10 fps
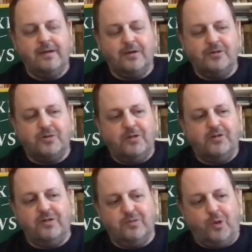
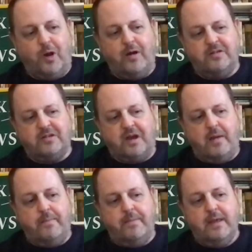contributions were at a
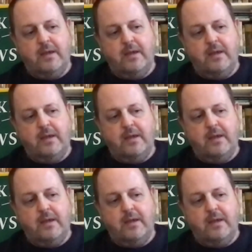time